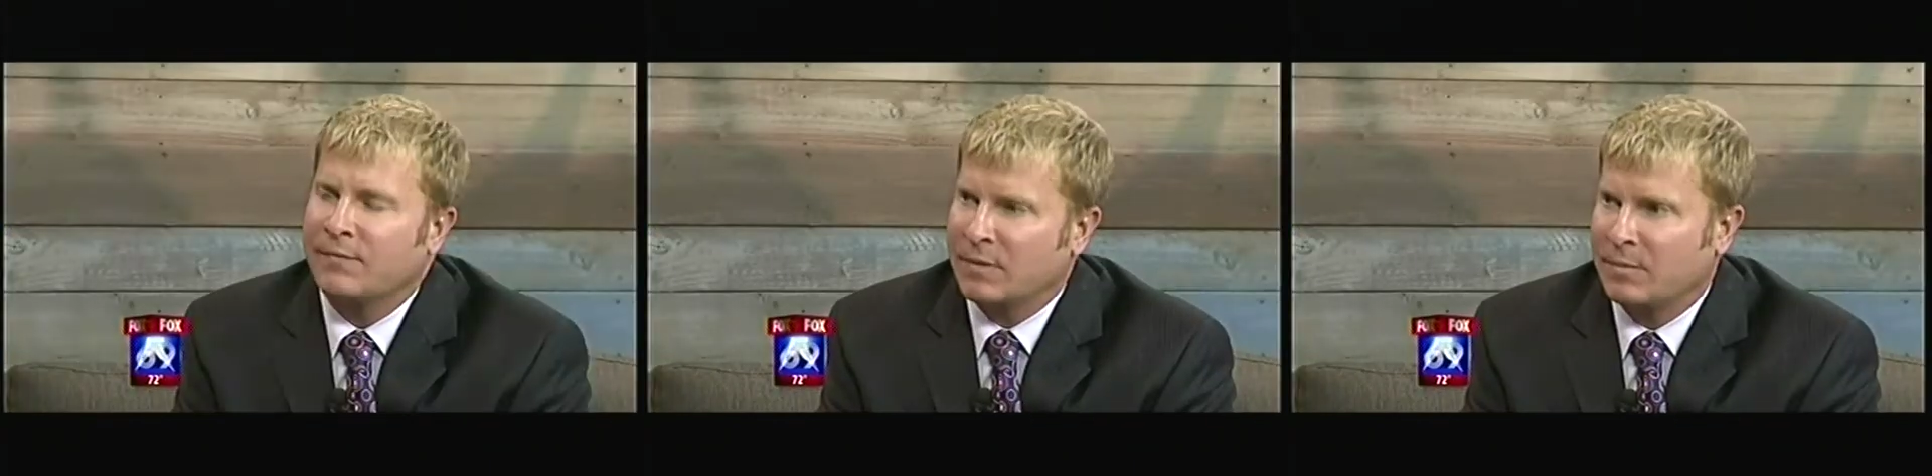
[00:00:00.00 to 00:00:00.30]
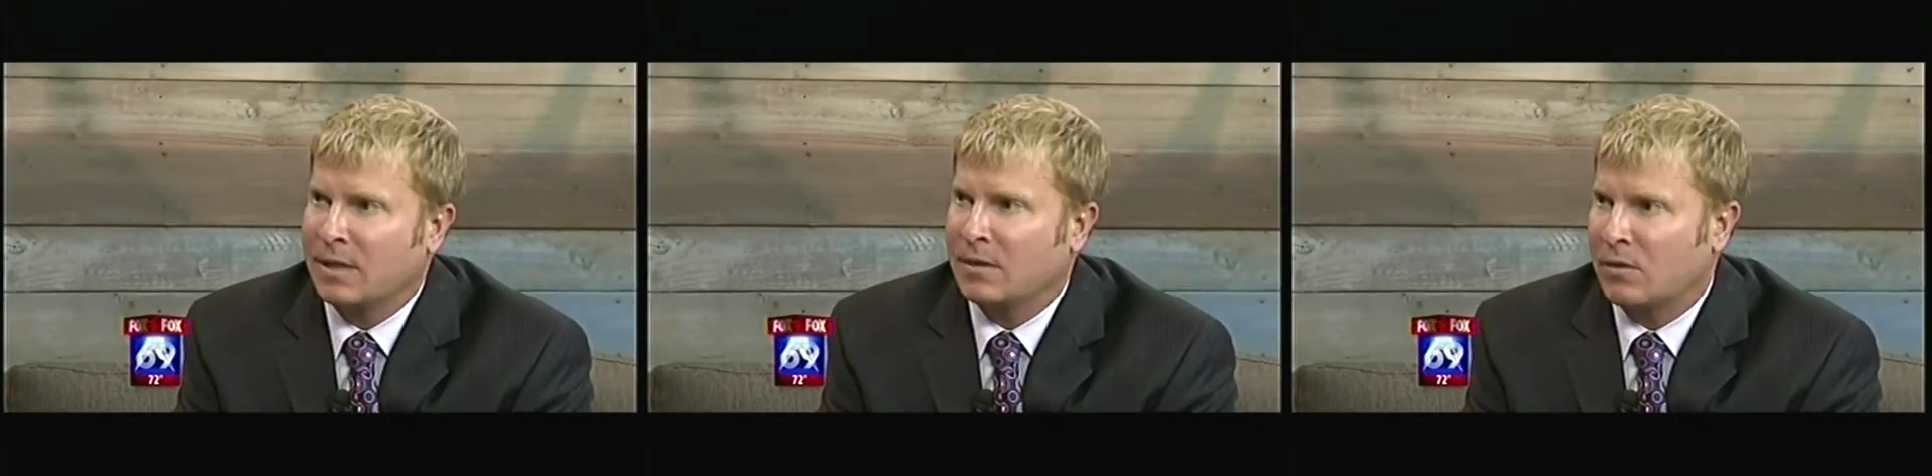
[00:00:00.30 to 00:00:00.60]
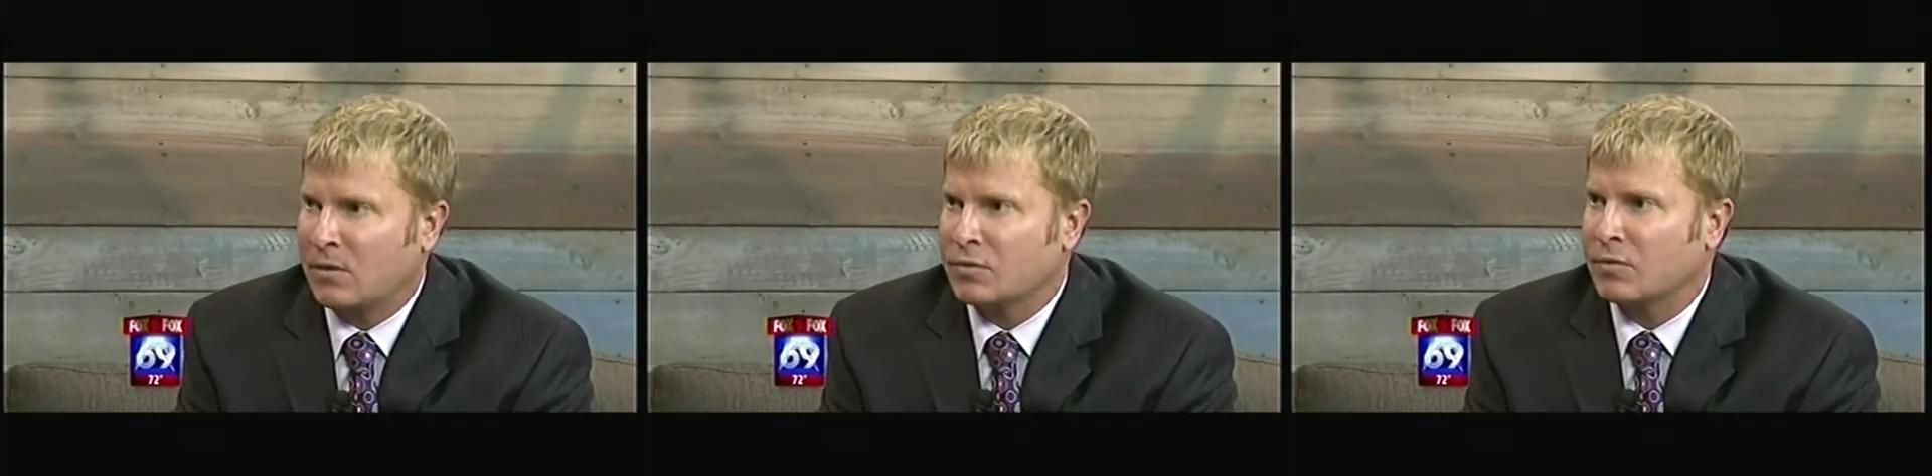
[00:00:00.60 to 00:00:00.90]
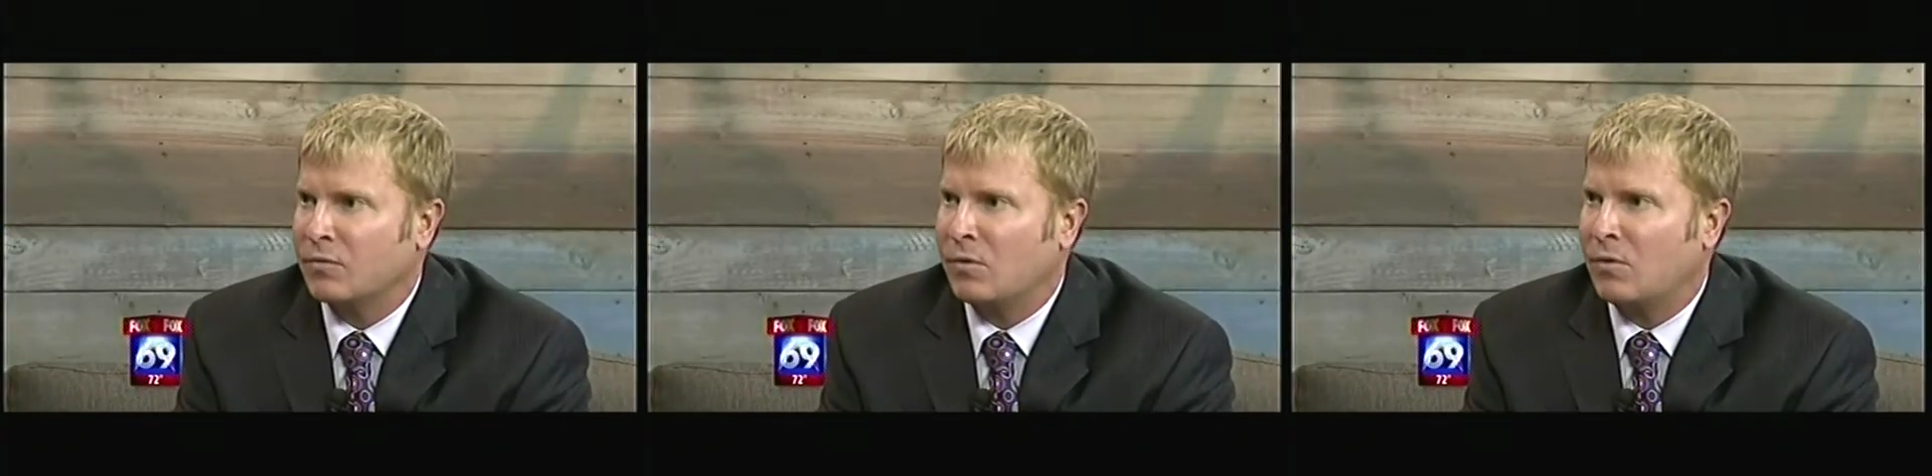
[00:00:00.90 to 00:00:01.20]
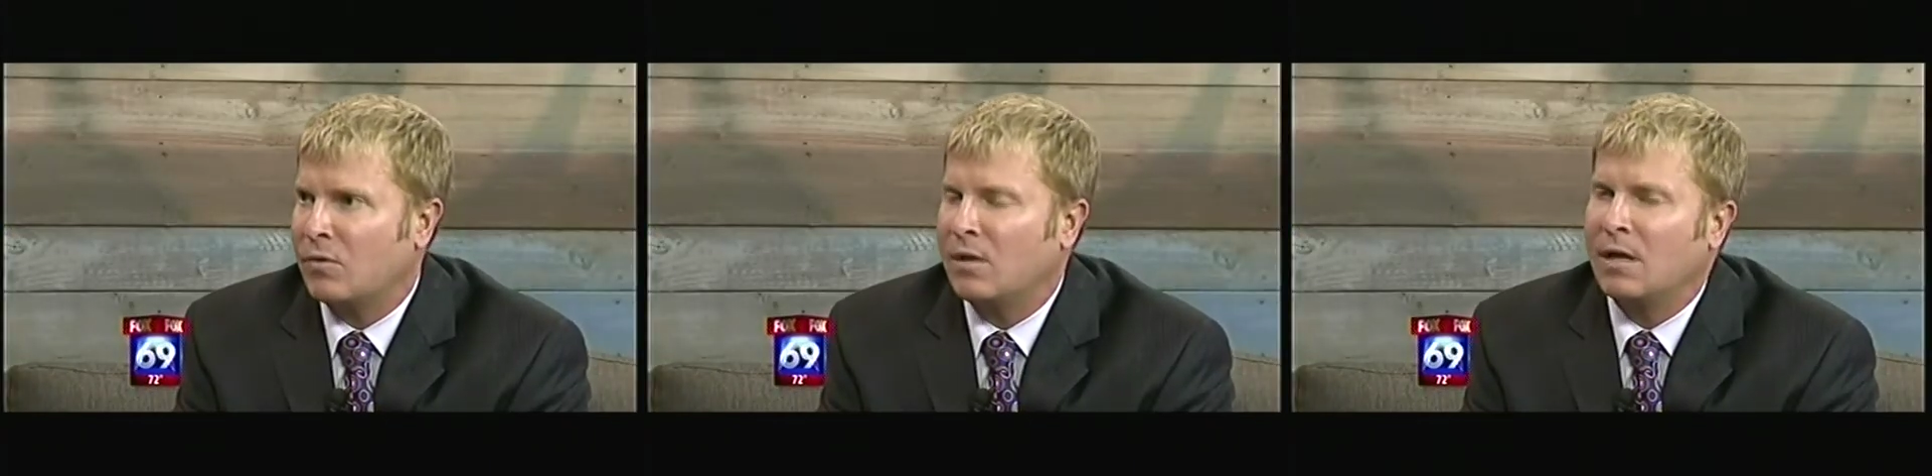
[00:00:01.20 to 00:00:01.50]
definitely play a larger
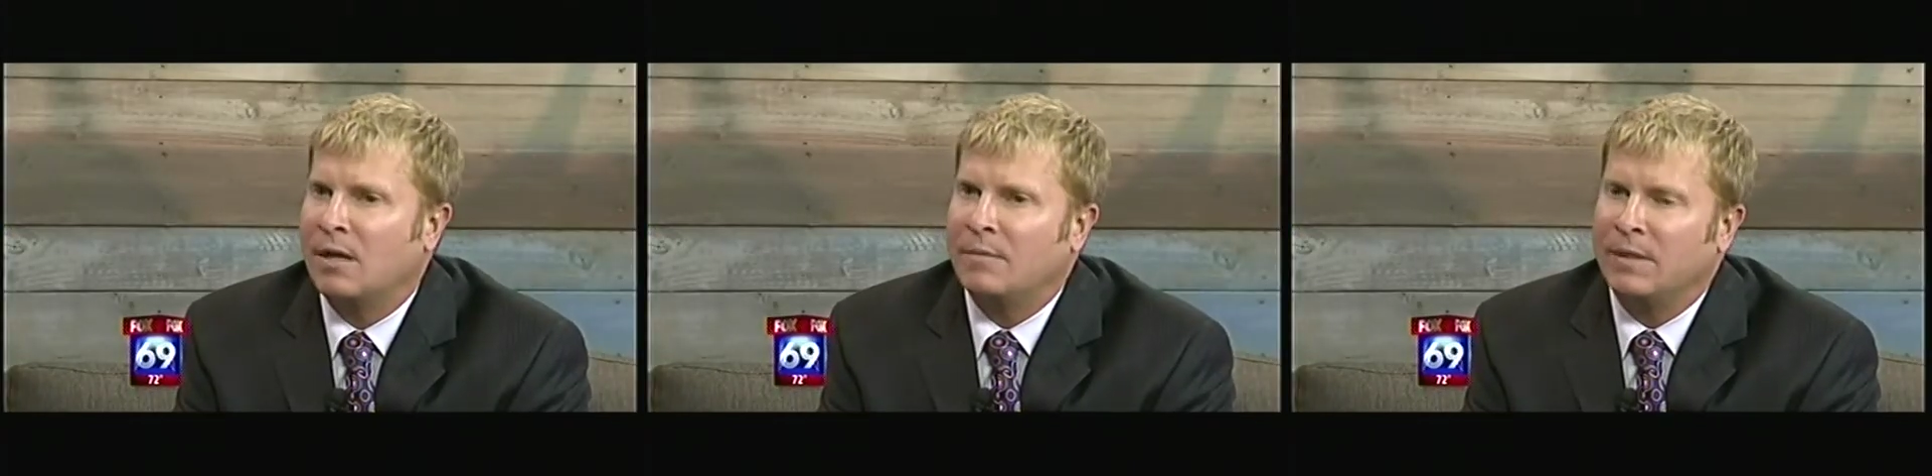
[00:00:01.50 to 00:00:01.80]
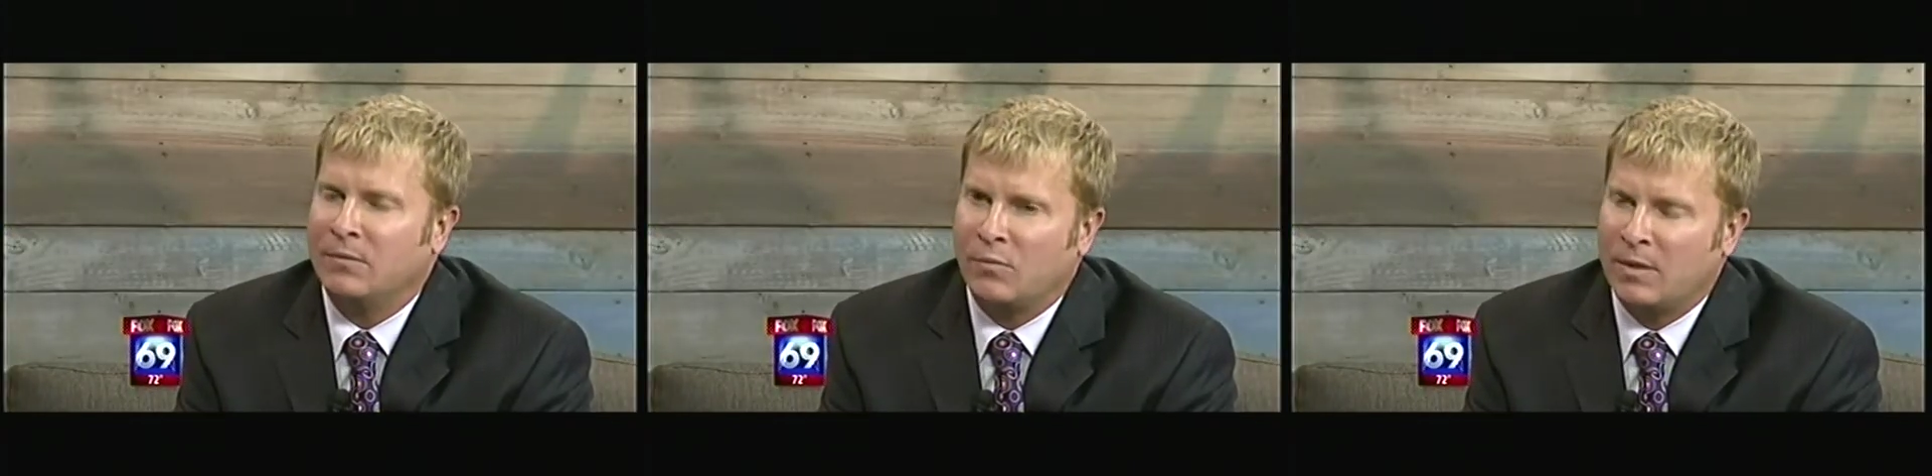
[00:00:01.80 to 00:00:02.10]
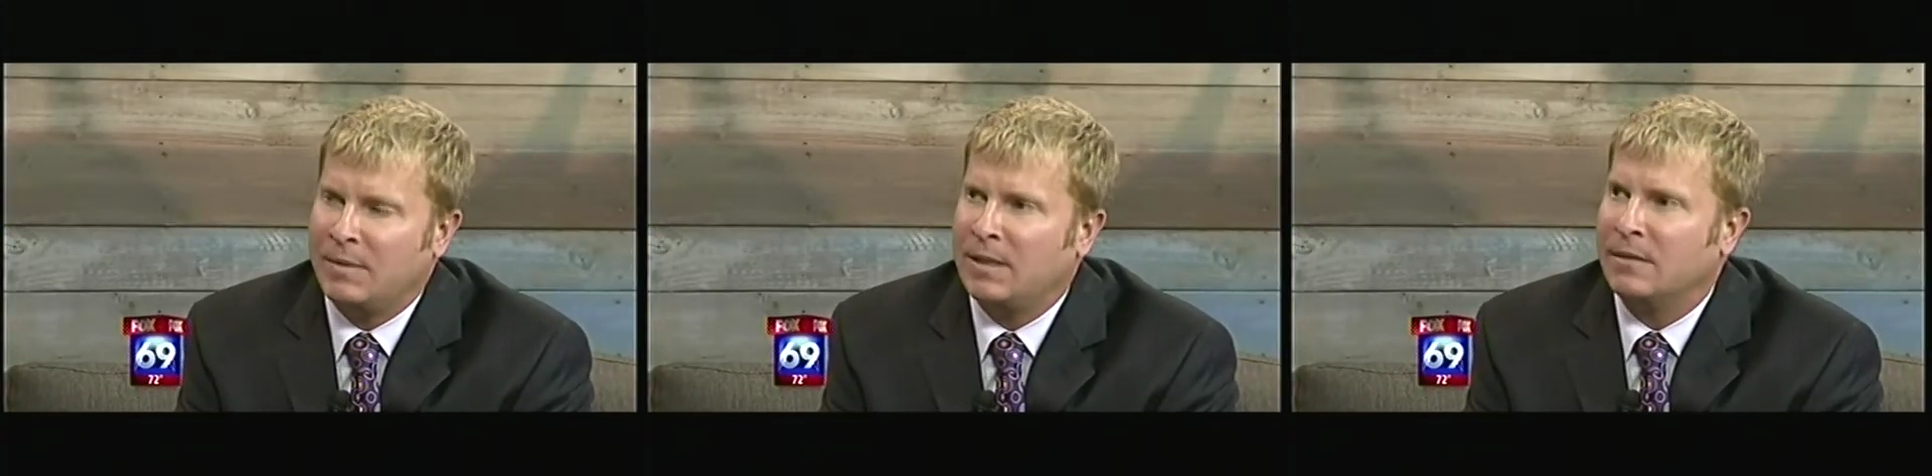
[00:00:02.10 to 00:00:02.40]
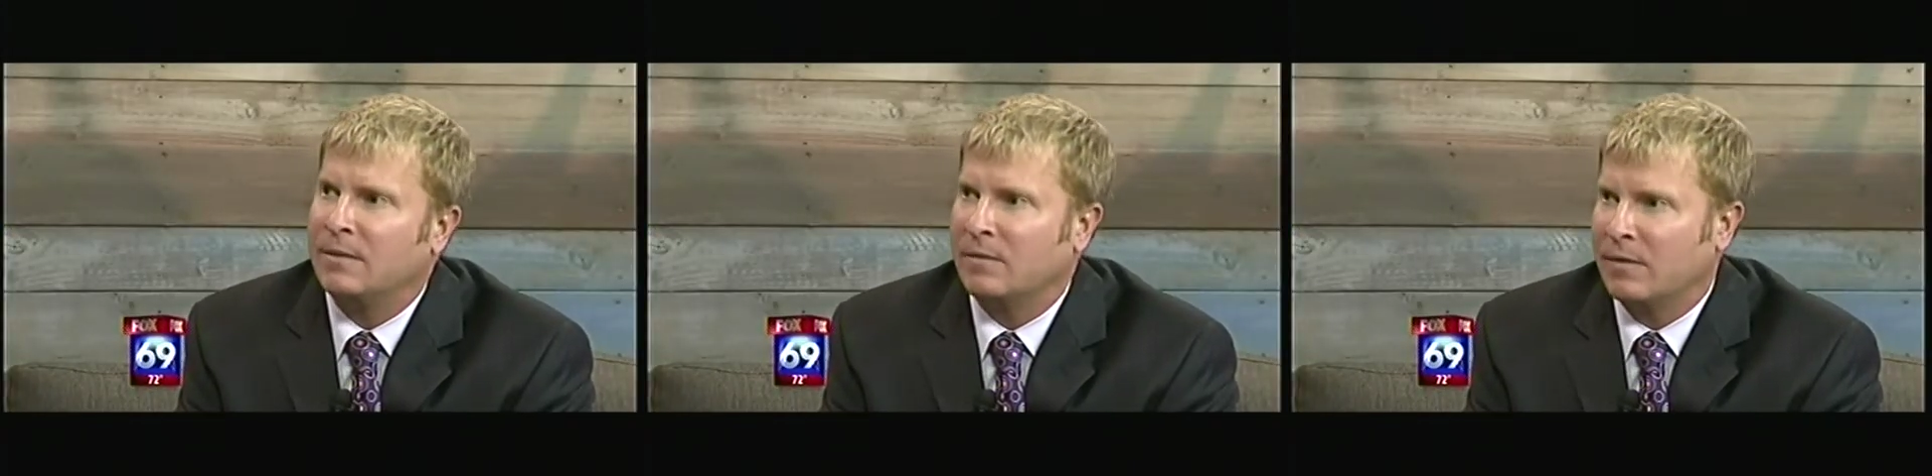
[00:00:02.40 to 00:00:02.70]
role in women,